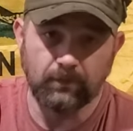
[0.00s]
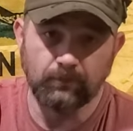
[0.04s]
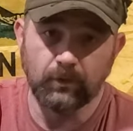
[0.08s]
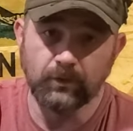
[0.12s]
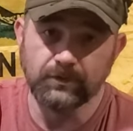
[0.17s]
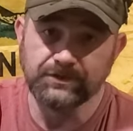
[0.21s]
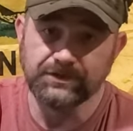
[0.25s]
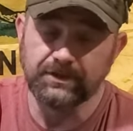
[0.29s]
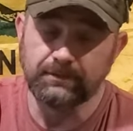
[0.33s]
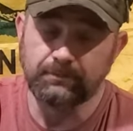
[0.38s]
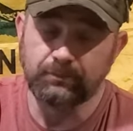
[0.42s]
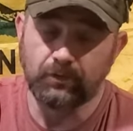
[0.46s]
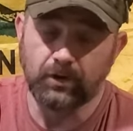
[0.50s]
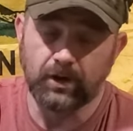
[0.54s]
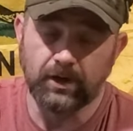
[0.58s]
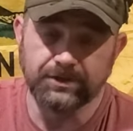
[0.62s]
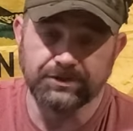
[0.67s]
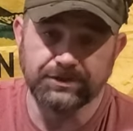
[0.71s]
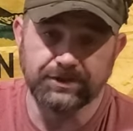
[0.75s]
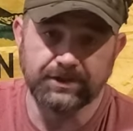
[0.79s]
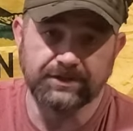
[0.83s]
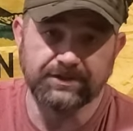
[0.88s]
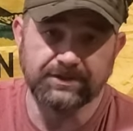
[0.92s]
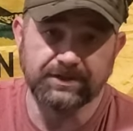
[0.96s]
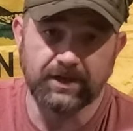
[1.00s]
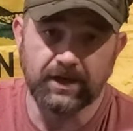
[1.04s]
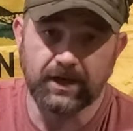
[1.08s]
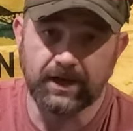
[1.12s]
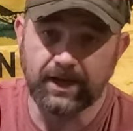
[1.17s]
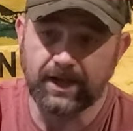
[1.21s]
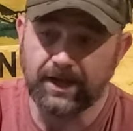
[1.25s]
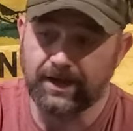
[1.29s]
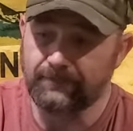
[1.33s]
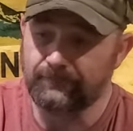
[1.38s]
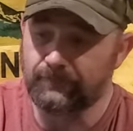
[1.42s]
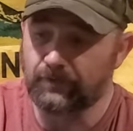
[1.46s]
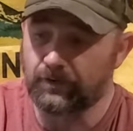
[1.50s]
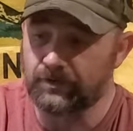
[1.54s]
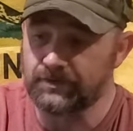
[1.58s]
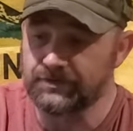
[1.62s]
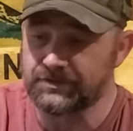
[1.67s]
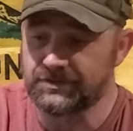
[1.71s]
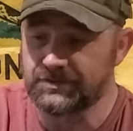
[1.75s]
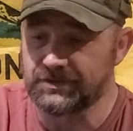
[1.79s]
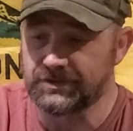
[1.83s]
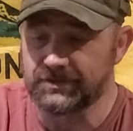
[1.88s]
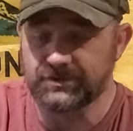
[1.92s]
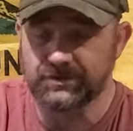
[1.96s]
Most of the projects that I have are
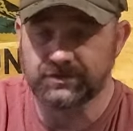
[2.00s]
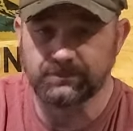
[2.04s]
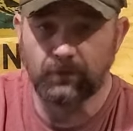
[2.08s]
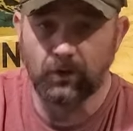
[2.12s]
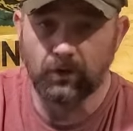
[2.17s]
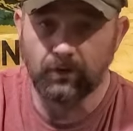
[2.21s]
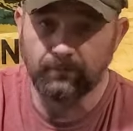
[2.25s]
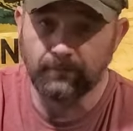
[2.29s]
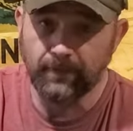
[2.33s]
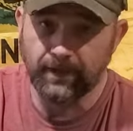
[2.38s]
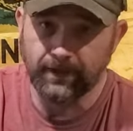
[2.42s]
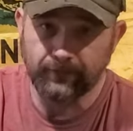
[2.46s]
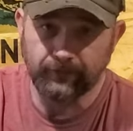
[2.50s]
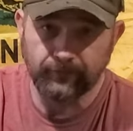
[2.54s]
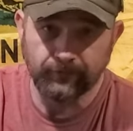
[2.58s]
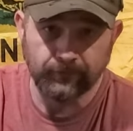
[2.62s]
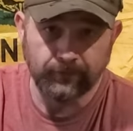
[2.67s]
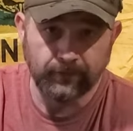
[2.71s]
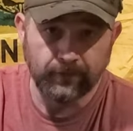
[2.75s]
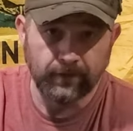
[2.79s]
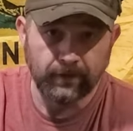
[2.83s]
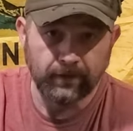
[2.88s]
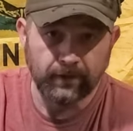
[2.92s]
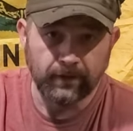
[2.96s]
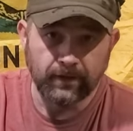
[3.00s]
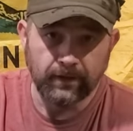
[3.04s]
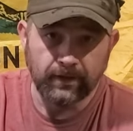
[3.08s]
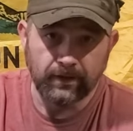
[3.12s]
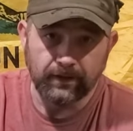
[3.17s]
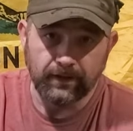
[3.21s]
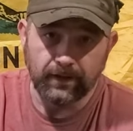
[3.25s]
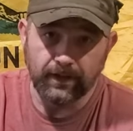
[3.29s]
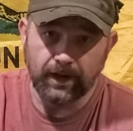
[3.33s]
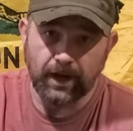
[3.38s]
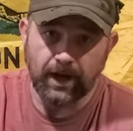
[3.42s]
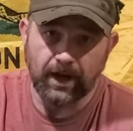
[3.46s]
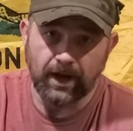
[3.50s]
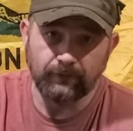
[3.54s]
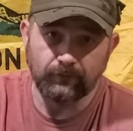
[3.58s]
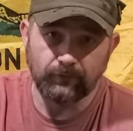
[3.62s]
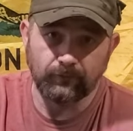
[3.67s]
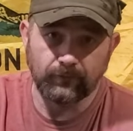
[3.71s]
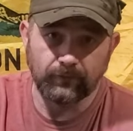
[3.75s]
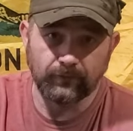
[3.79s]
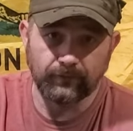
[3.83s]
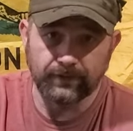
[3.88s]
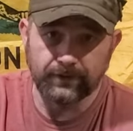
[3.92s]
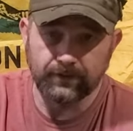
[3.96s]
such small metal that I
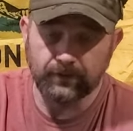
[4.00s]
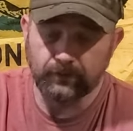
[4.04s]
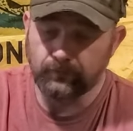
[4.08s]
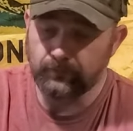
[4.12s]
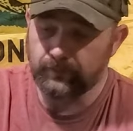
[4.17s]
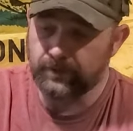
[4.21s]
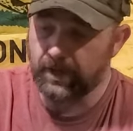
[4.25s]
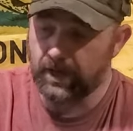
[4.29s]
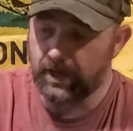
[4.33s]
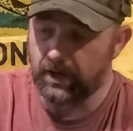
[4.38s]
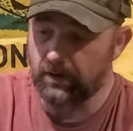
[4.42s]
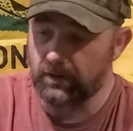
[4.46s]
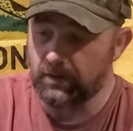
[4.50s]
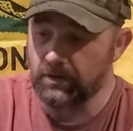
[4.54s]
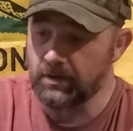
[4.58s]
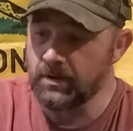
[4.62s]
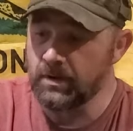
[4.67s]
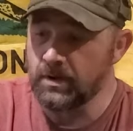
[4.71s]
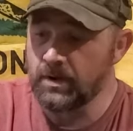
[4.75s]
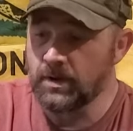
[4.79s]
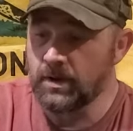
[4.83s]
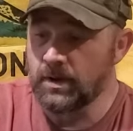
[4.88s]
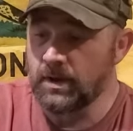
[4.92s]
really don't care.